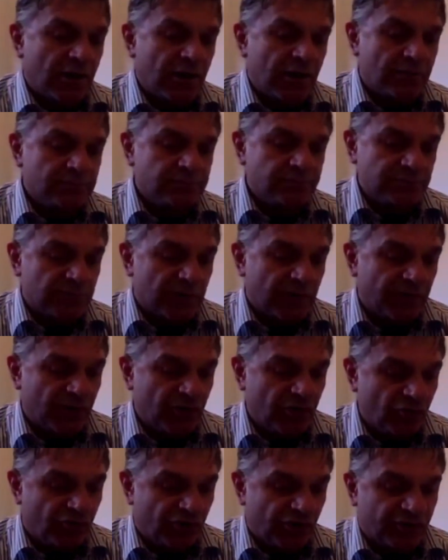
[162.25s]

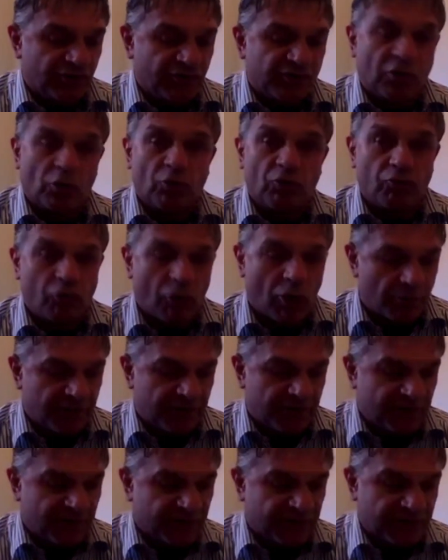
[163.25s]
And the new judge is called
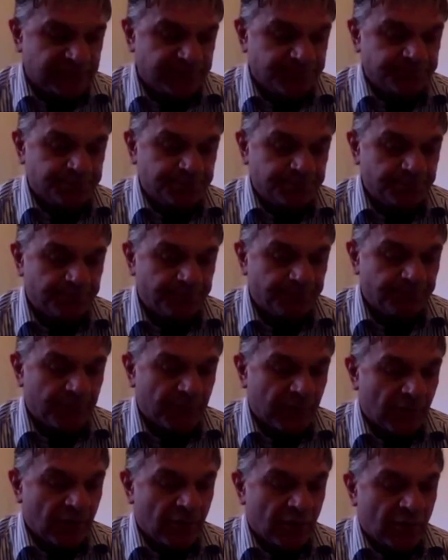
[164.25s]
Robinson.
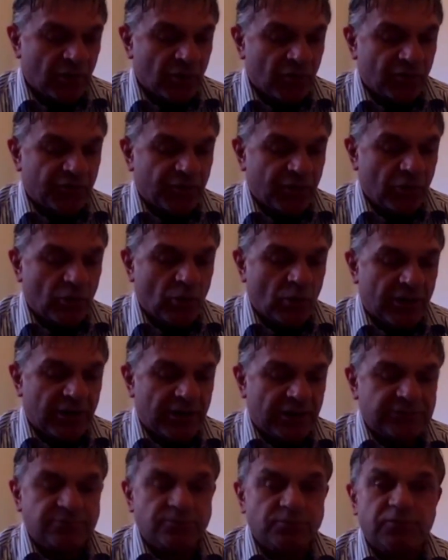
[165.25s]
So
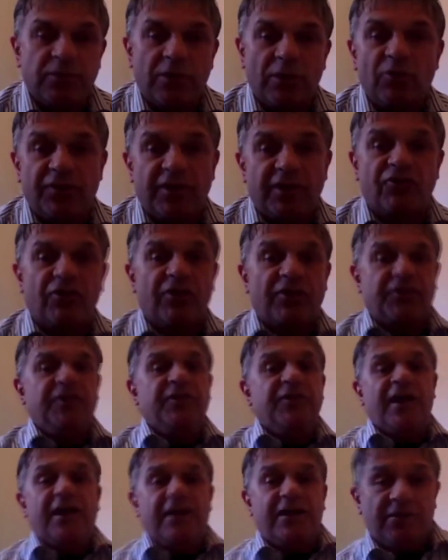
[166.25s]
it was an
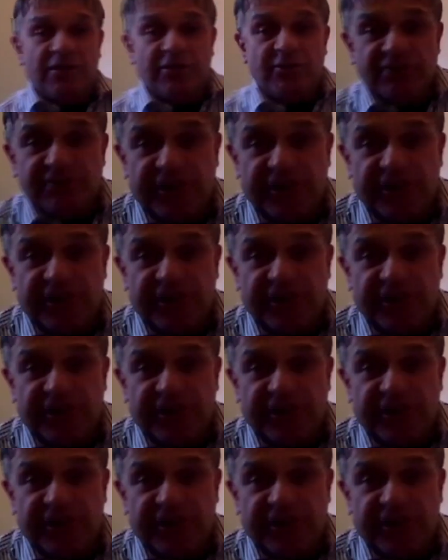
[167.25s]
interesting day,